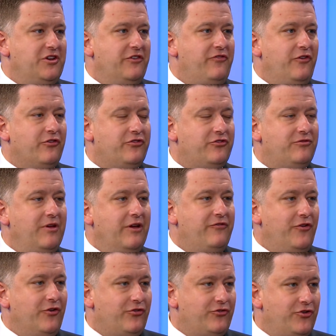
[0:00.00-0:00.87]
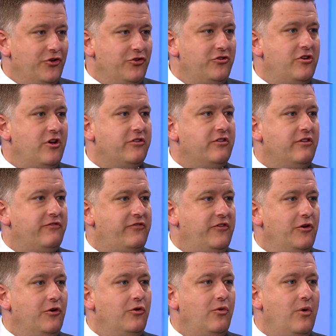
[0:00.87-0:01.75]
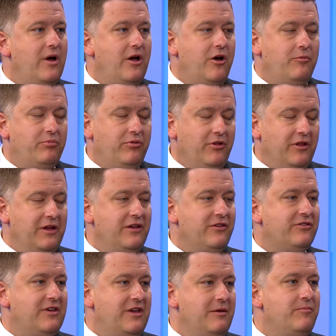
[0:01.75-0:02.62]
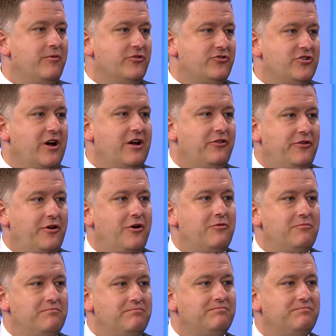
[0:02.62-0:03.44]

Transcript: If your, if your student doesn't feel well, please keep your child home.